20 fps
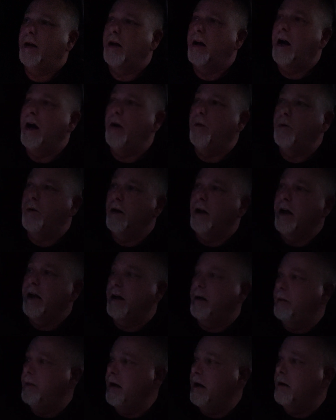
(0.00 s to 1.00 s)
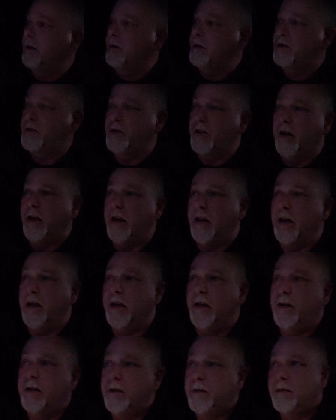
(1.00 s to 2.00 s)
I would like to be able to see
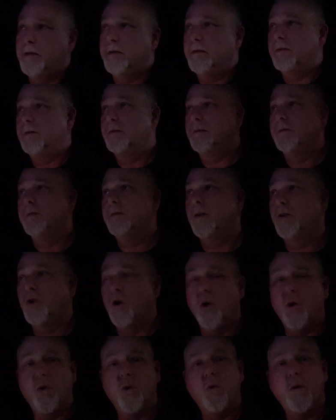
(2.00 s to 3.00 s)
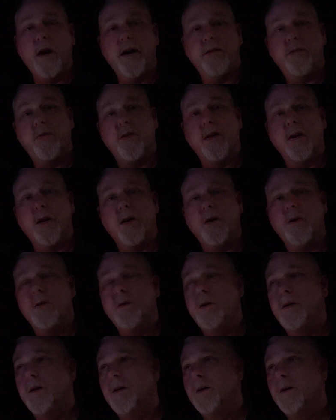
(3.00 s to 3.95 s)
the total rate for the load,